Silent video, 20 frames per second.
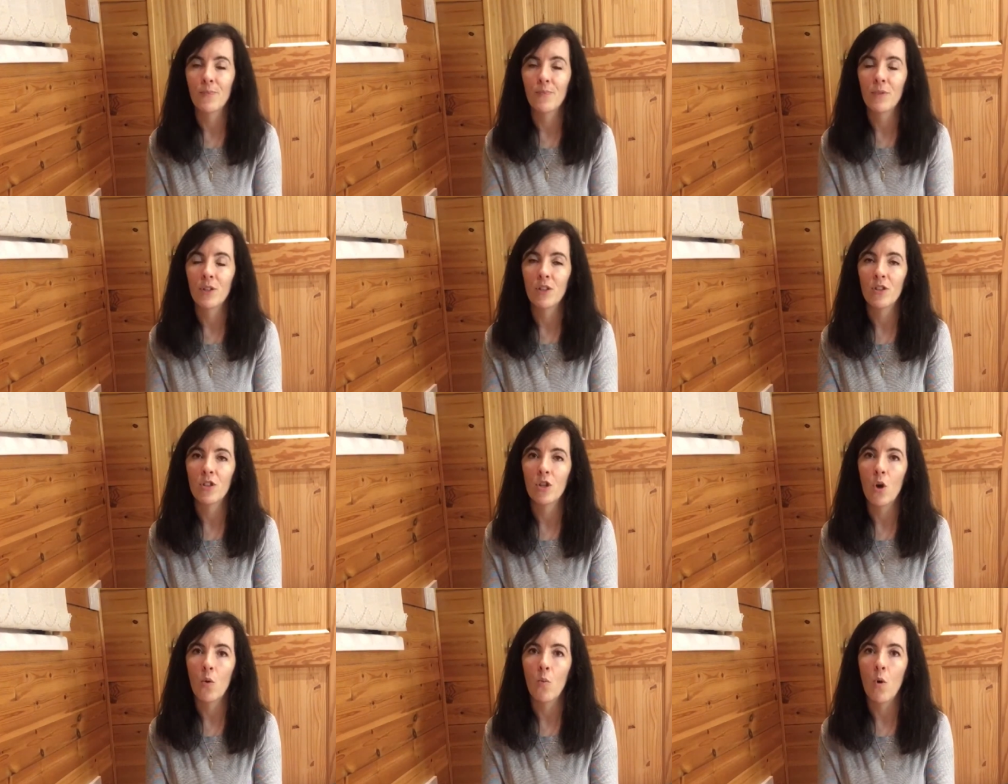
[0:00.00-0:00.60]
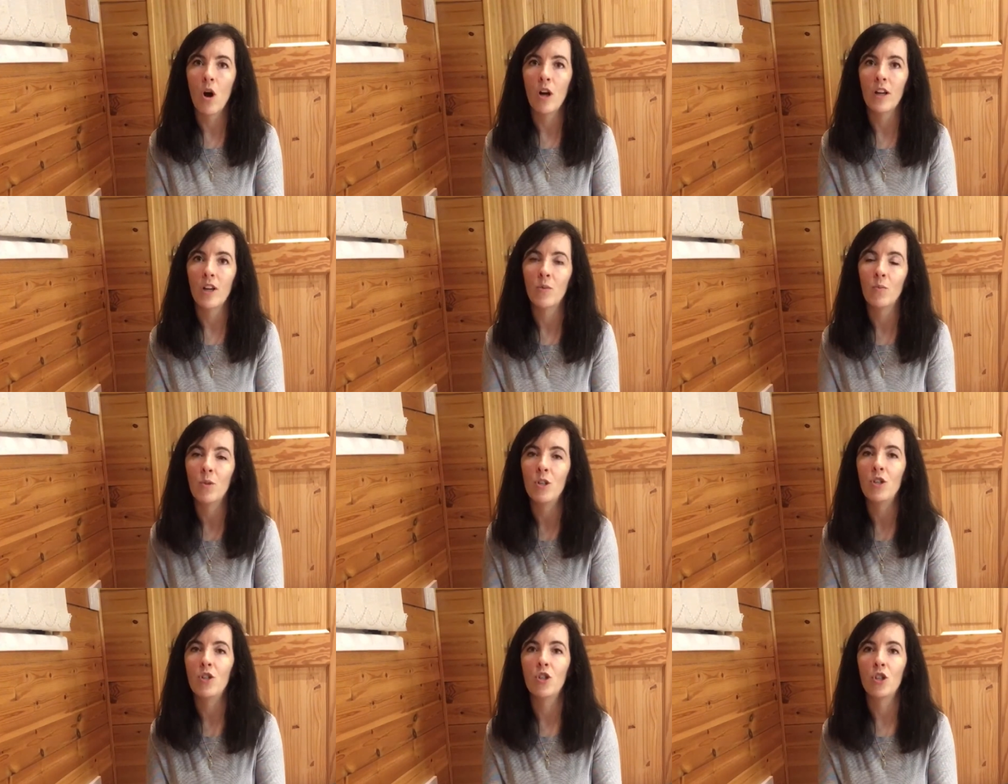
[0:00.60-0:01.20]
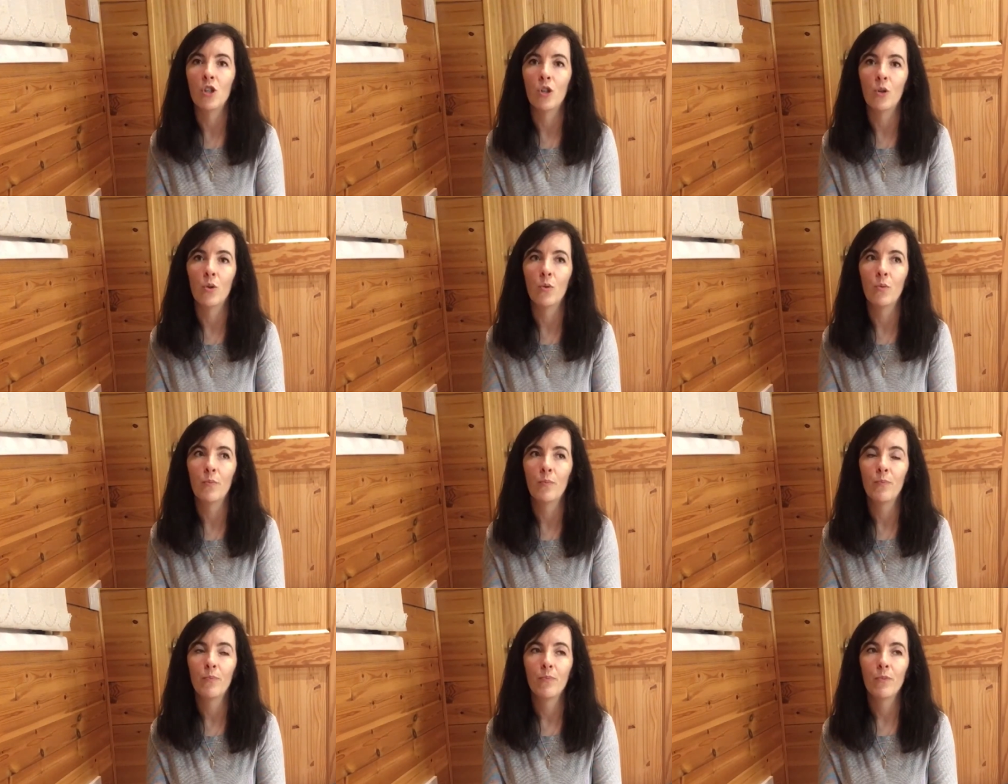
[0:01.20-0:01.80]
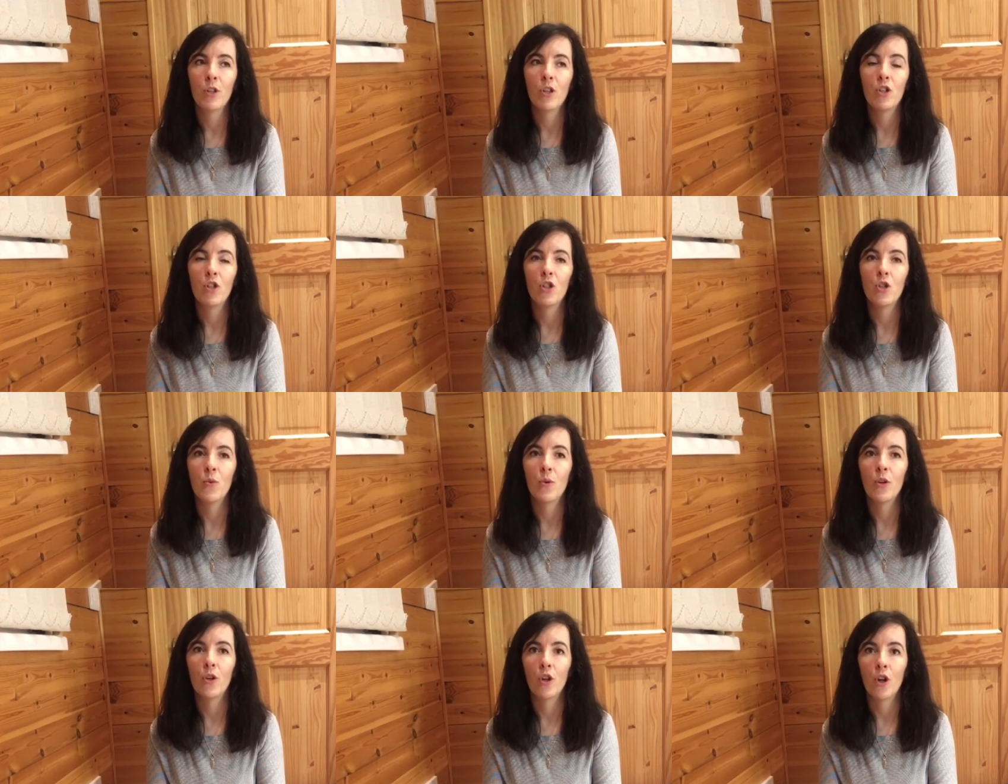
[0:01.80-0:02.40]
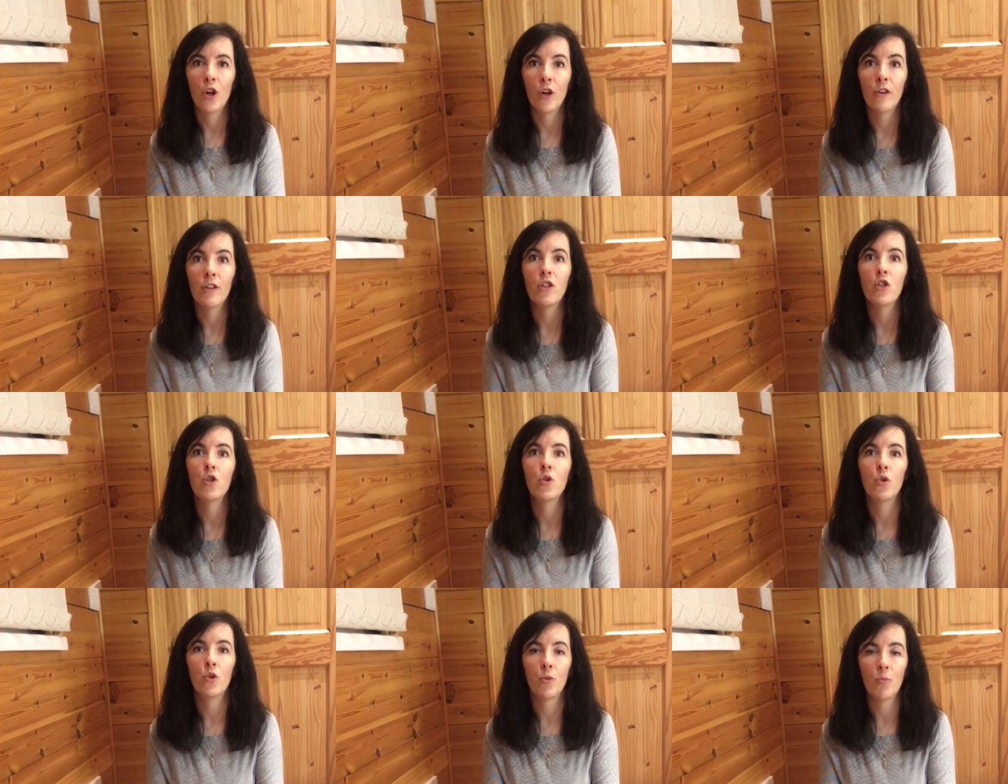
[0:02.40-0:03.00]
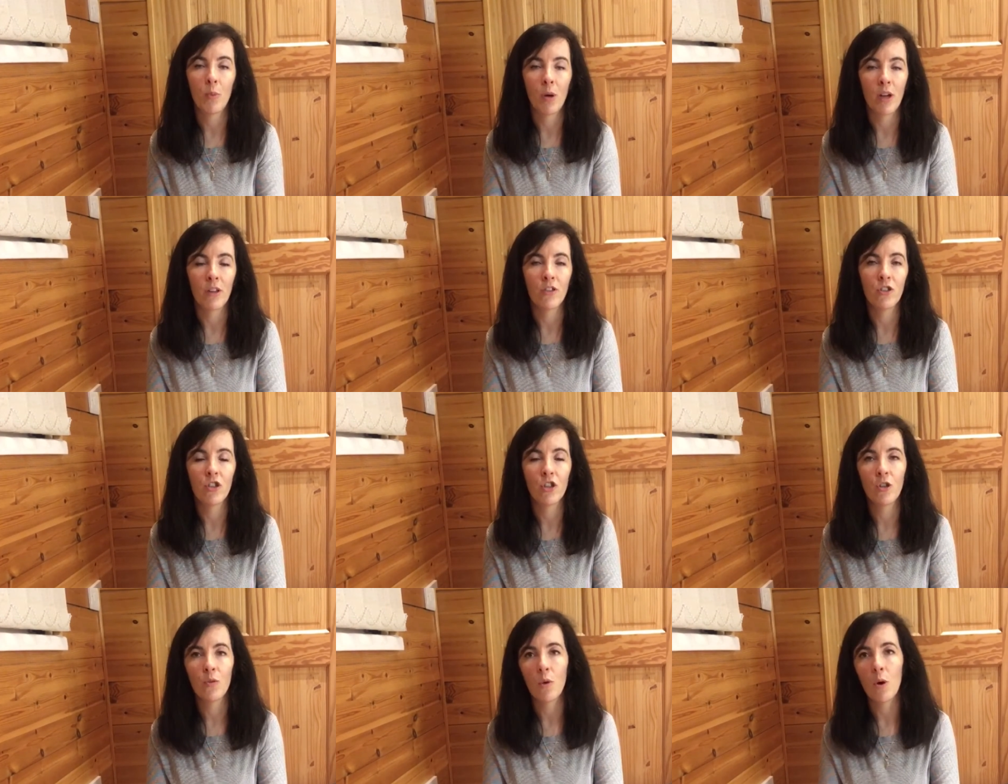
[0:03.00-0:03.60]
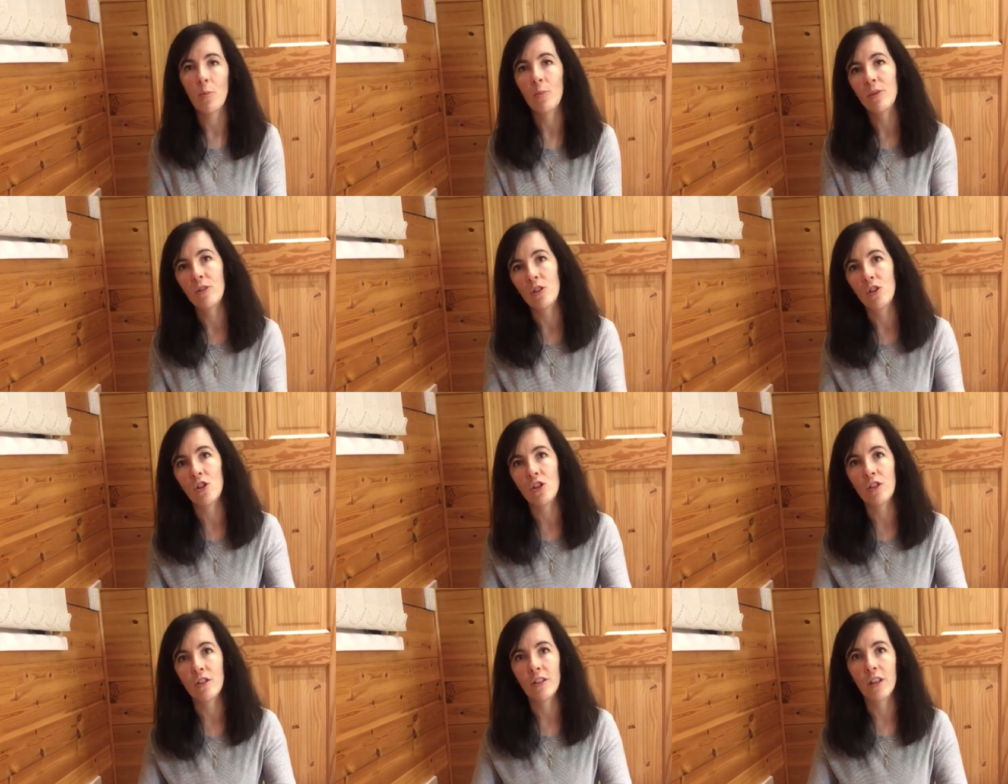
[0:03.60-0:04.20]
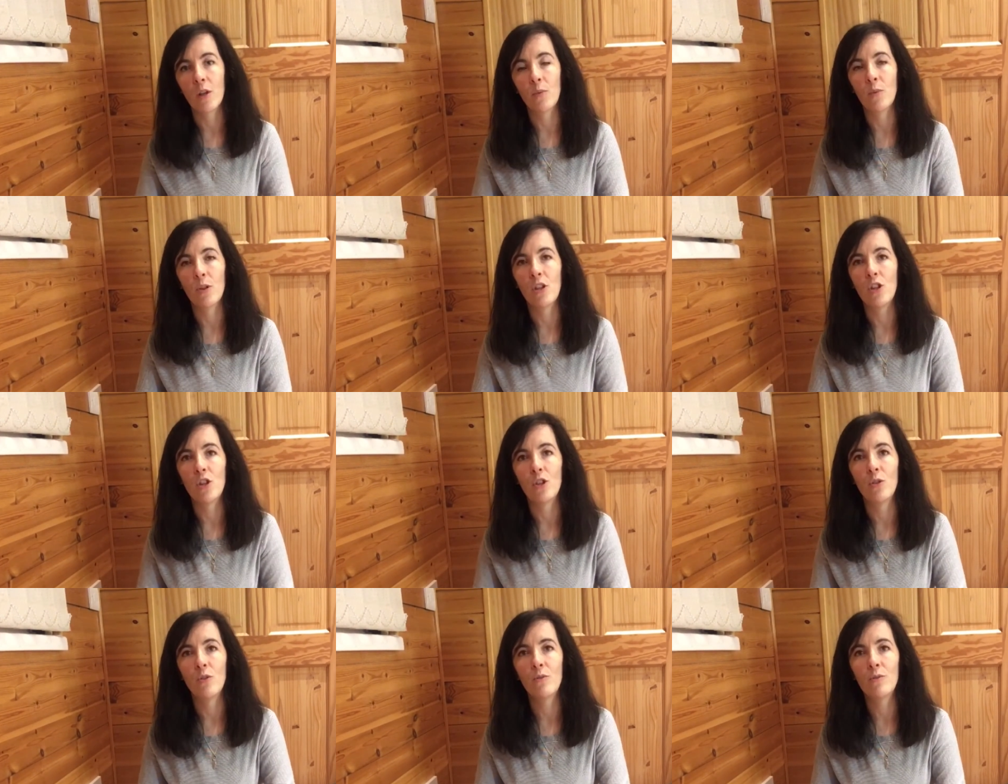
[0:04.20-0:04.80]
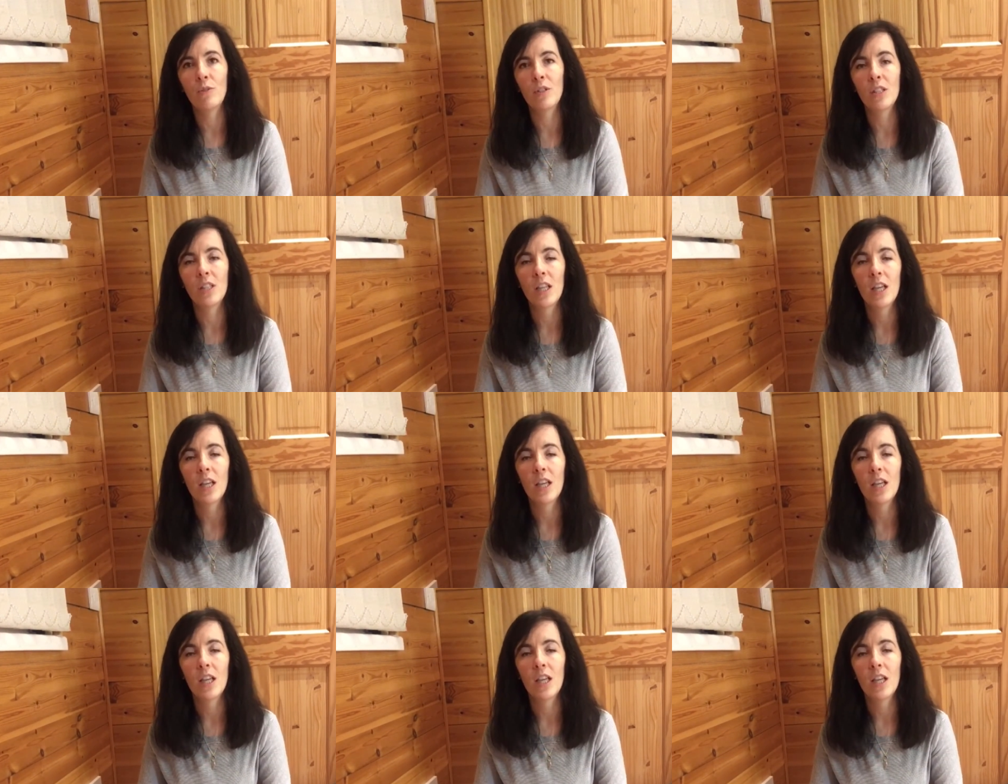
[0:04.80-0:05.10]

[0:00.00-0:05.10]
So what can we do to encourage good posture? What positions can we use